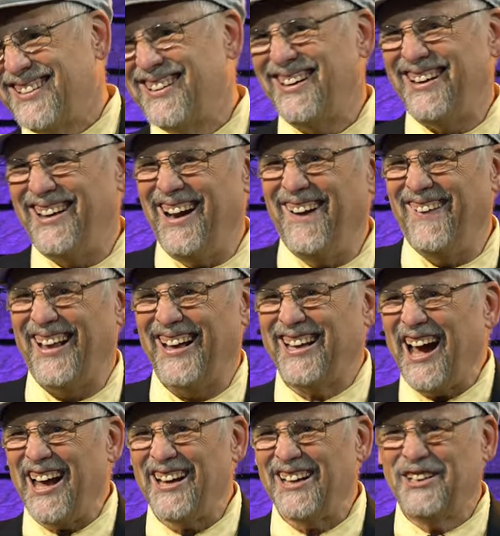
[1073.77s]
Yeah,
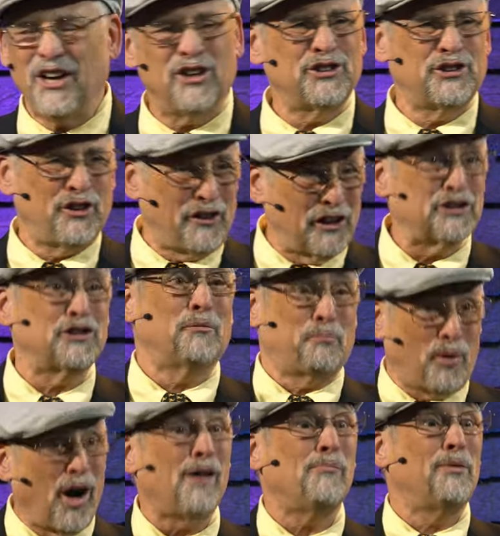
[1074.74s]
that kind of tells you there's a
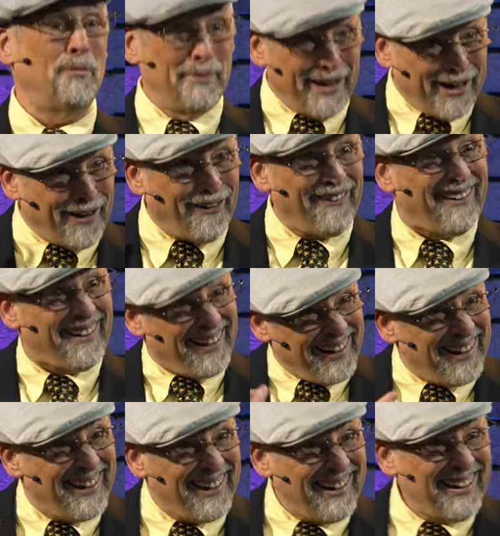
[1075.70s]
problem here.
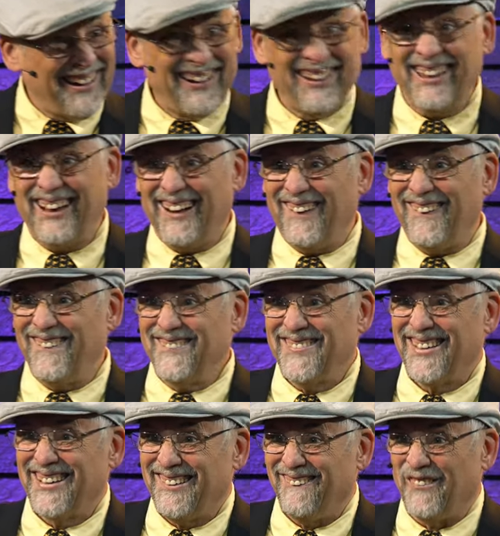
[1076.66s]
You know,
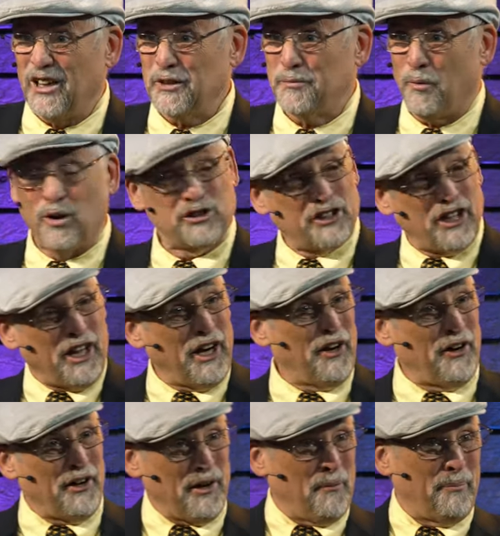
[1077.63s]
we're supposed to
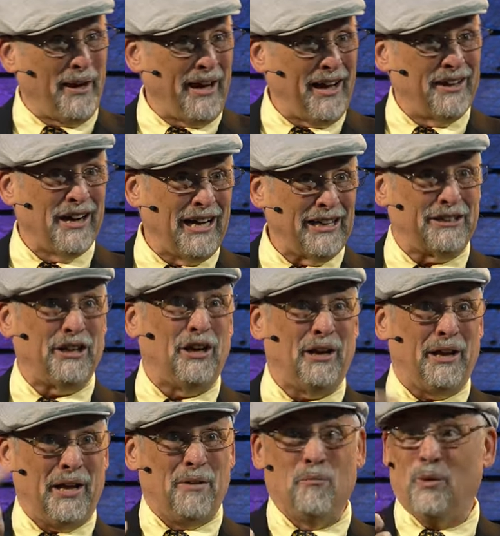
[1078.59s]
hear and obey, not
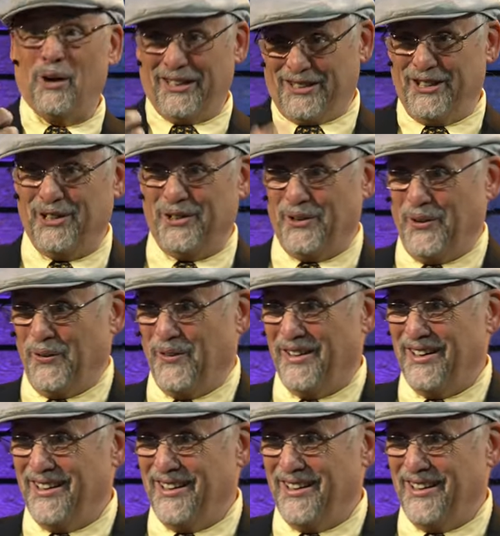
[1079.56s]
tell him what to do.